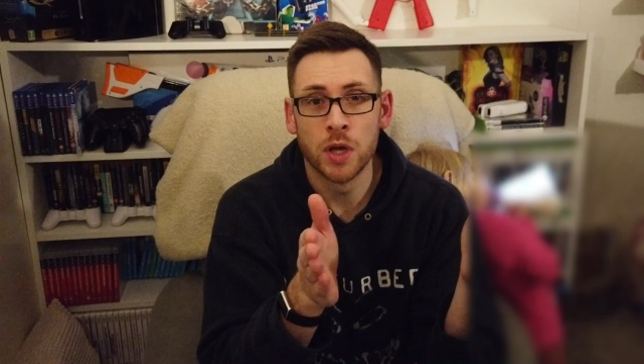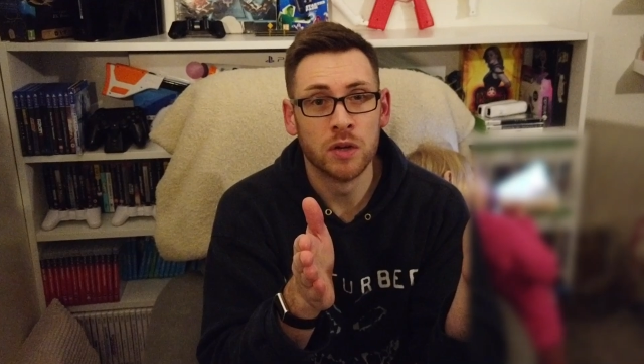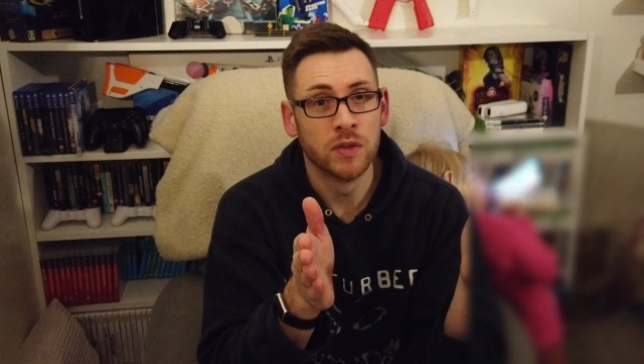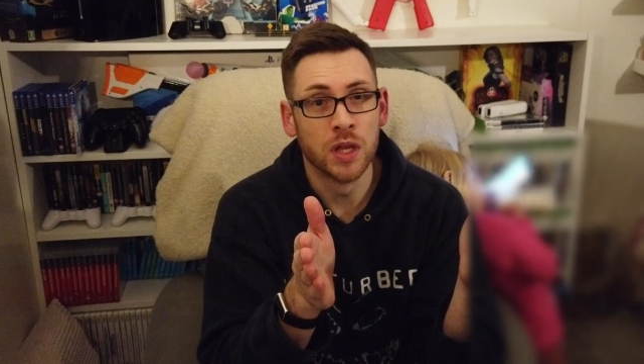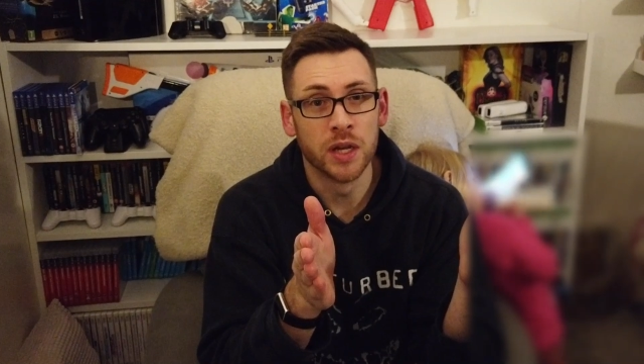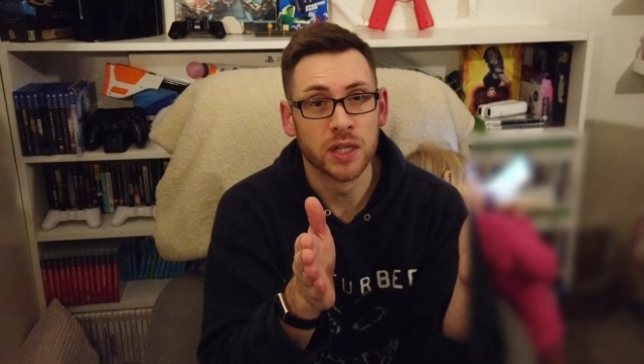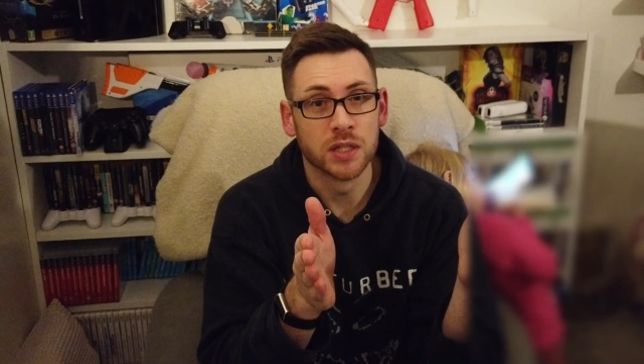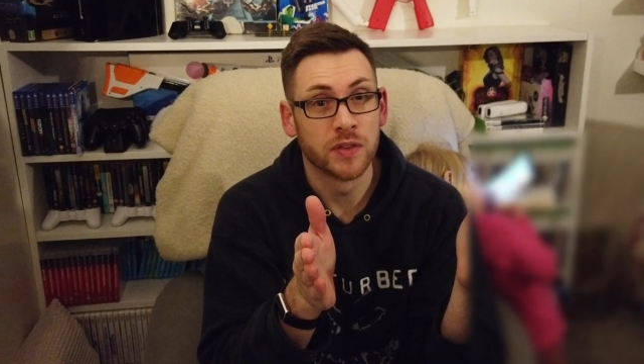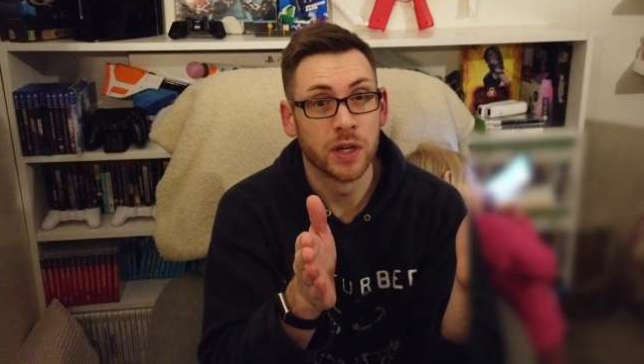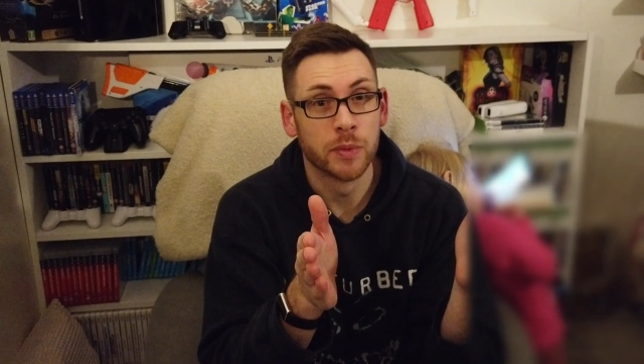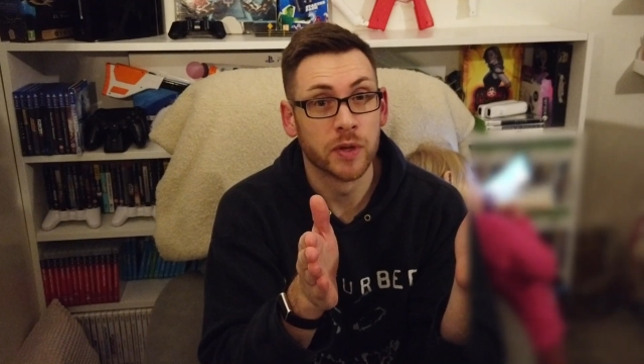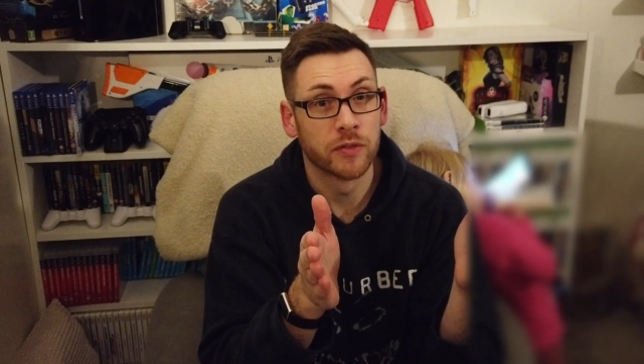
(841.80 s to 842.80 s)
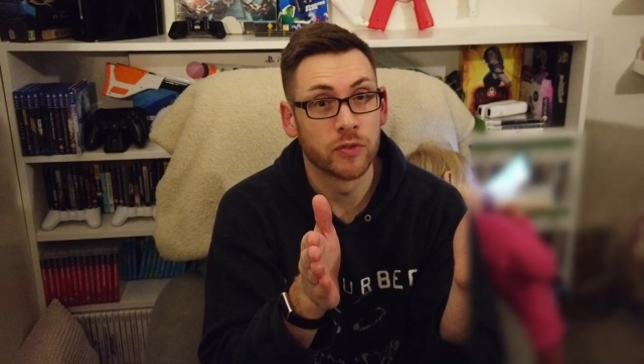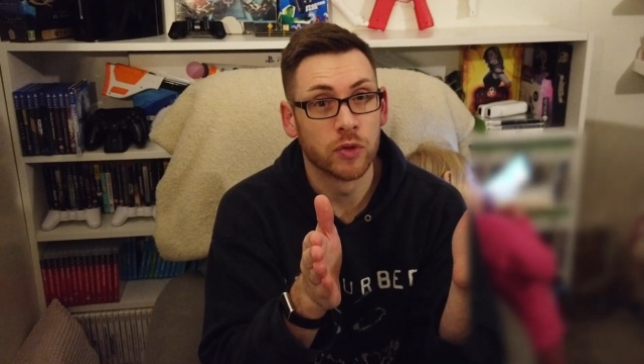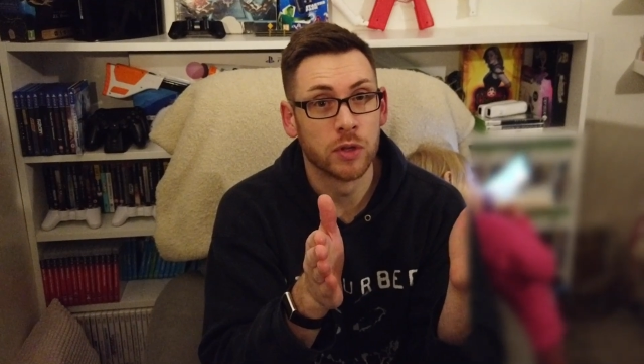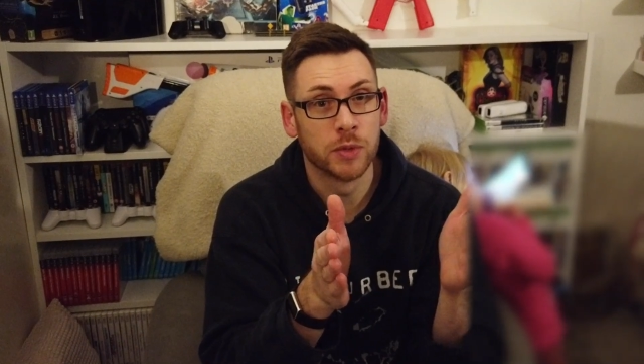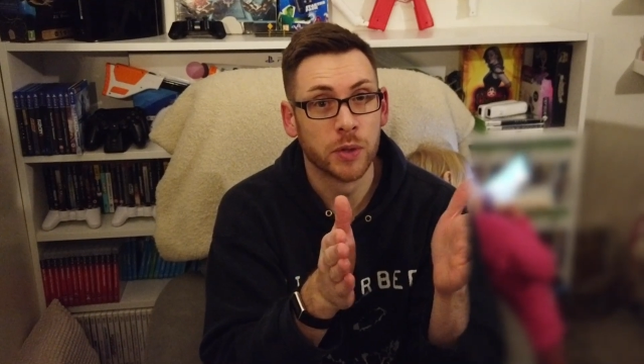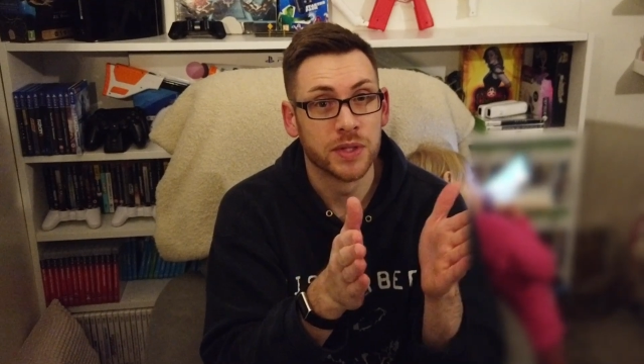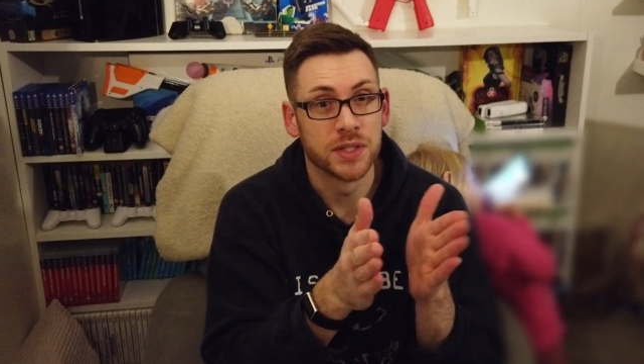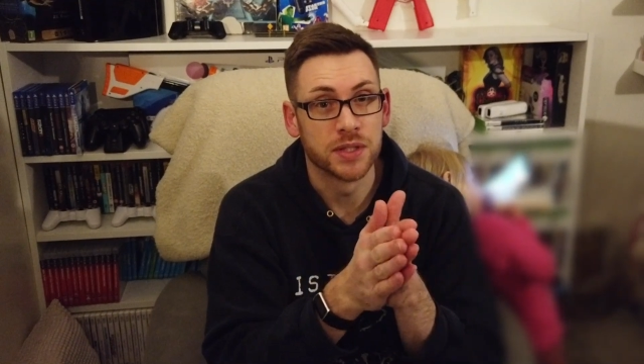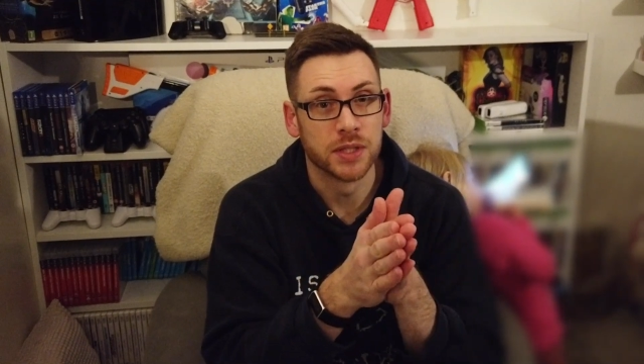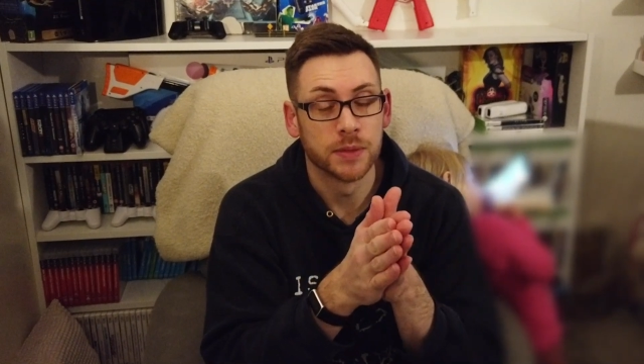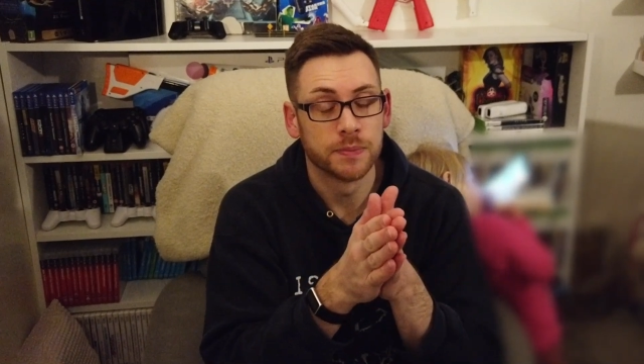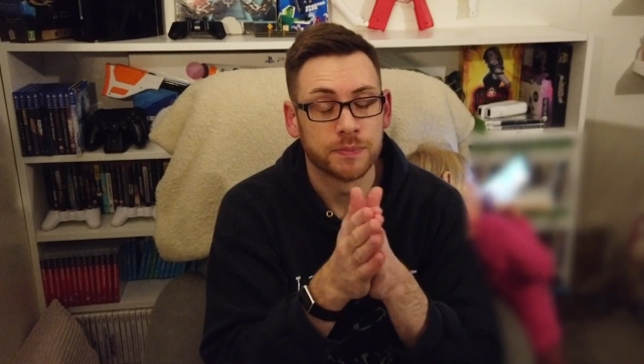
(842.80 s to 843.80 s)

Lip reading: all part of learning and developing for them, though, isn't it?